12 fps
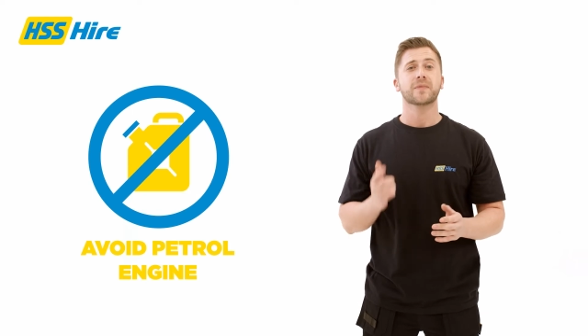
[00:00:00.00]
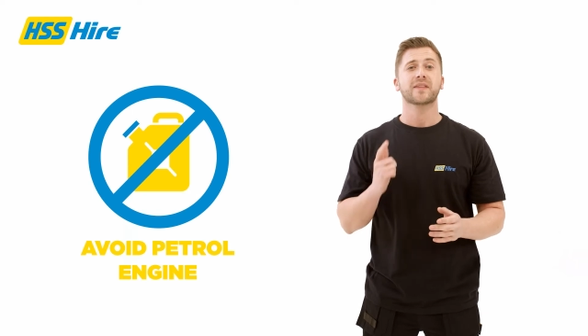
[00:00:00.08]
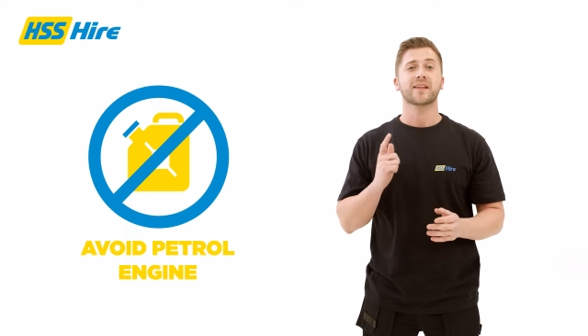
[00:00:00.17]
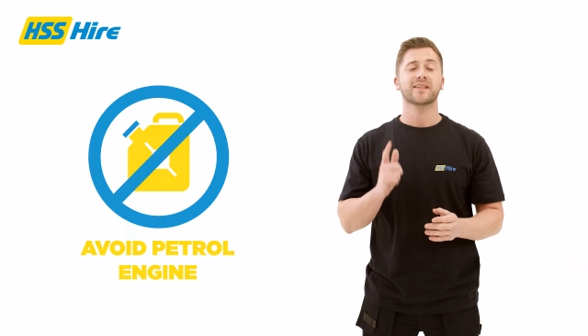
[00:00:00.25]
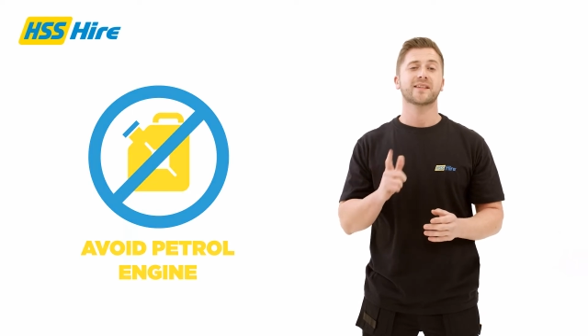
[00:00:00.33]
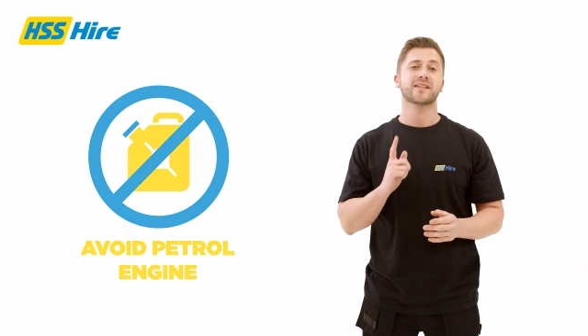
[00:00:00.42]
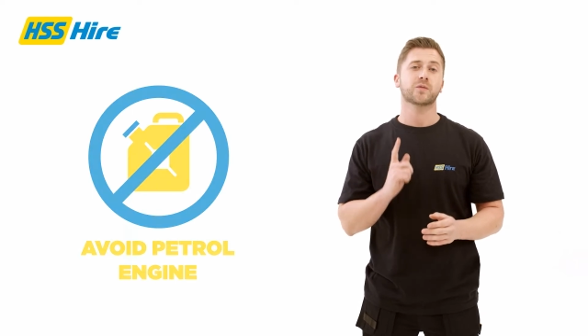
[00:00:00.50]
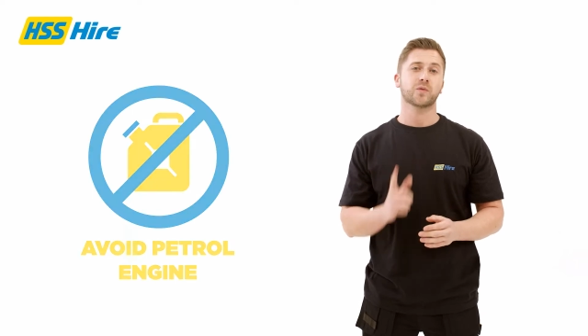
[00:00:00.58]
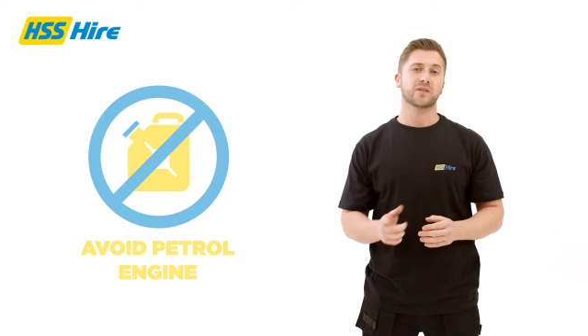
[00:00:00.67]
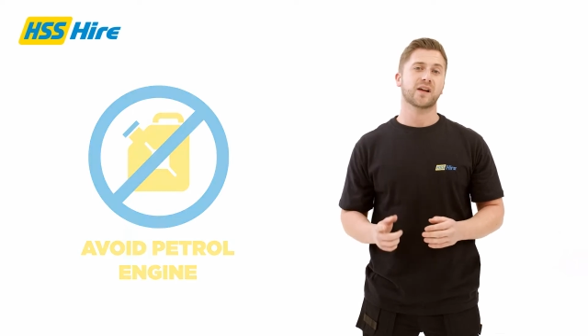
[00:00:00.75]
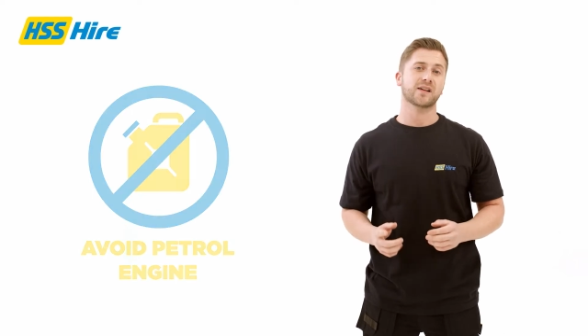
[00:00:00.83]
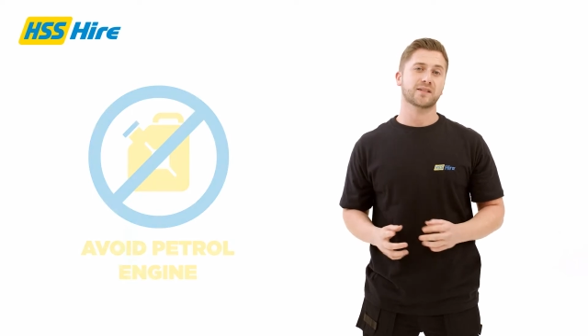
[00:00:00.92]
then this is
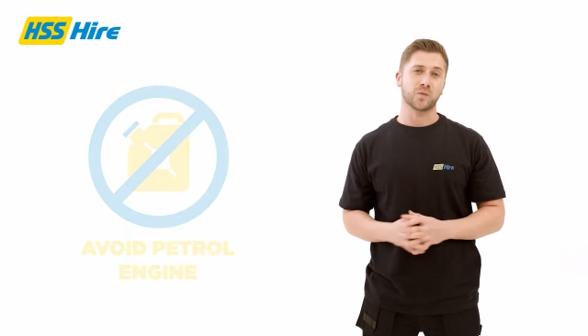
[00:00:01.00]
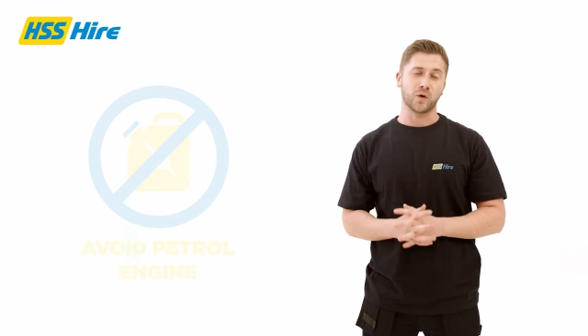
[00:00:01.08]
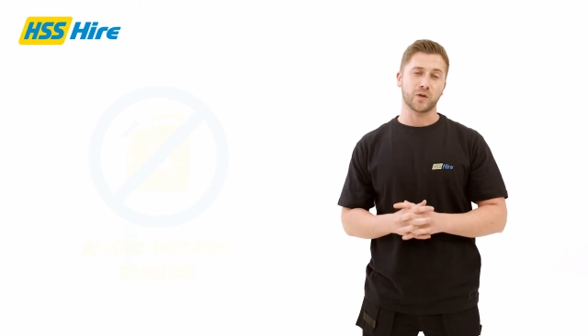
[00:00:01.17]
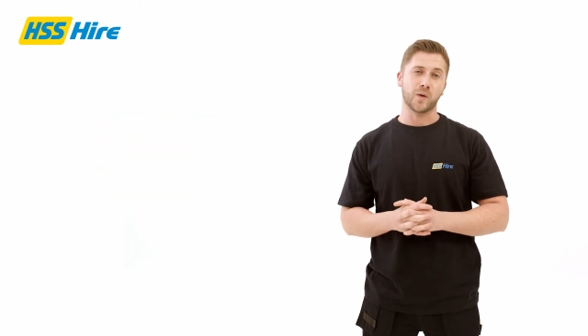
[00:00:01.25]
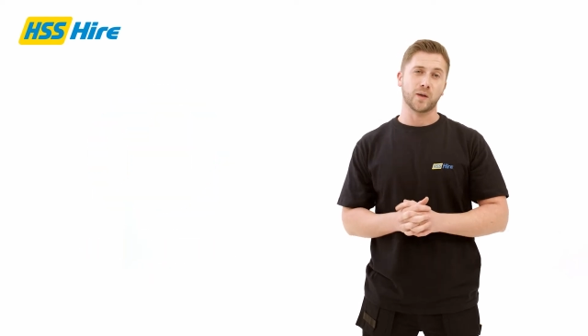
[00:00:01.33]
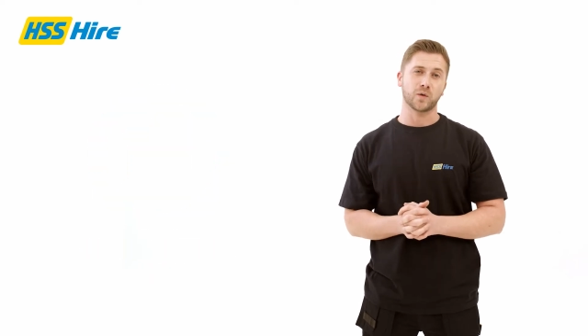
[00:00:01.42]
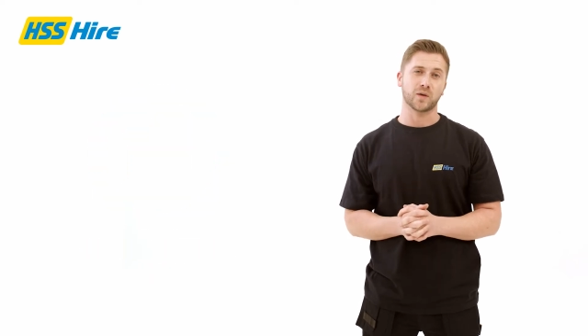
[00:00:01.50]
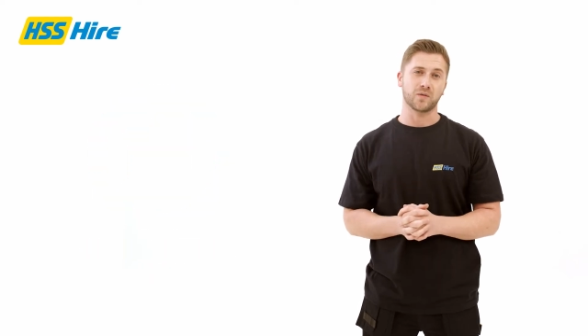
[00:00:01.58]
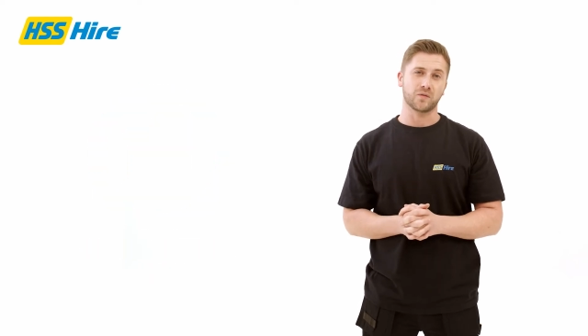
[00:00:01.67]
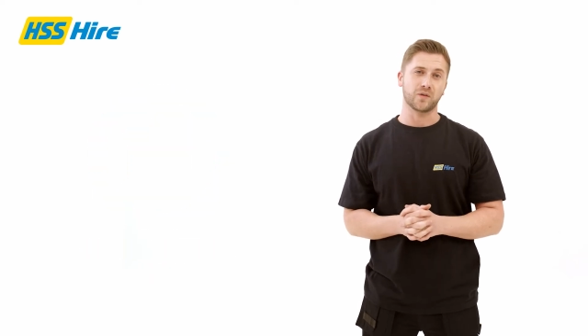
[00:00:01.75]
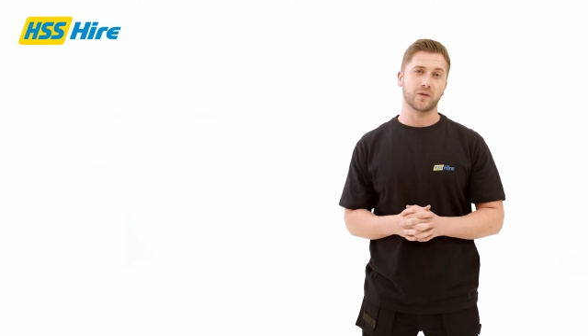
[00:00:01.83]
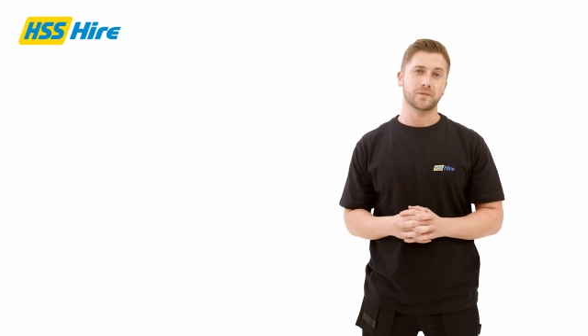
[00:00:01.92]
precisely what you are looking
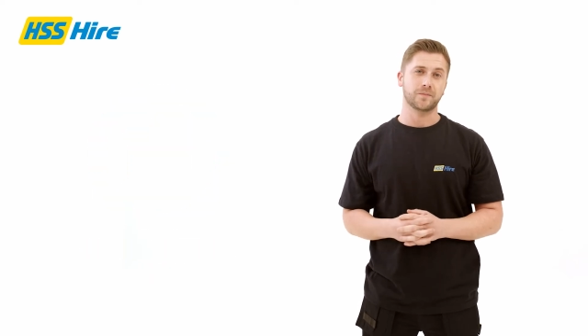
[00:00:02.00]
for.